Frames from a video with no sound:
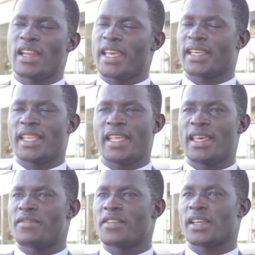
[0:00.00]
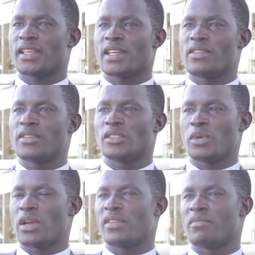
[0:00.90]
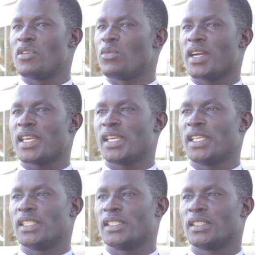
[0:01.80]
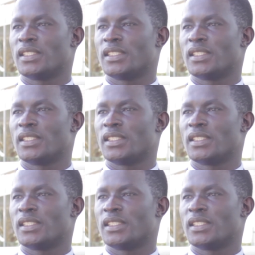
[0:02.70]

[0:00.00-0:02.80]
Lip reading: like in other African countries where we have been working in,